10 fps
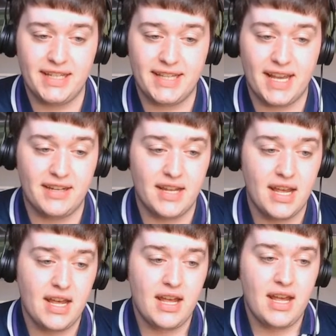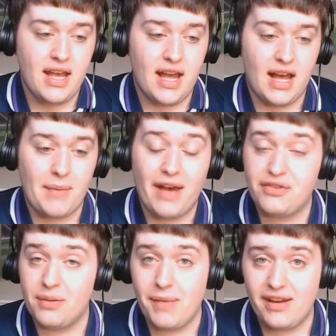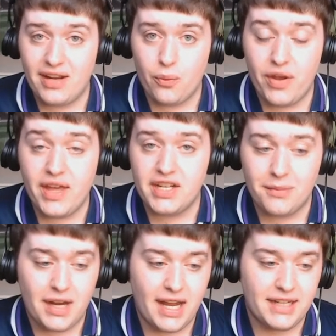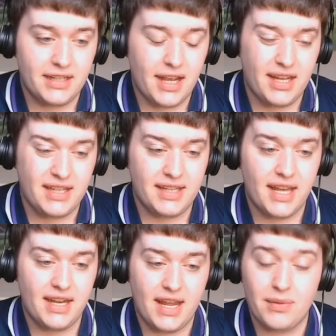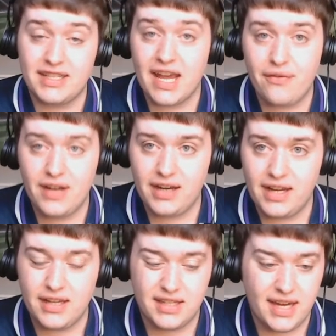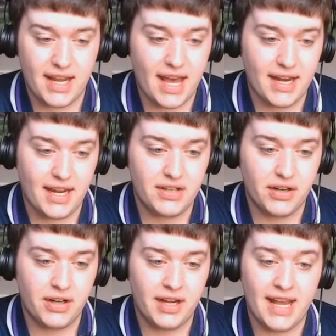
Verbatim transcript: He said, um, after a meeting with Inter Milan today, he said he will definitely stay at Inter.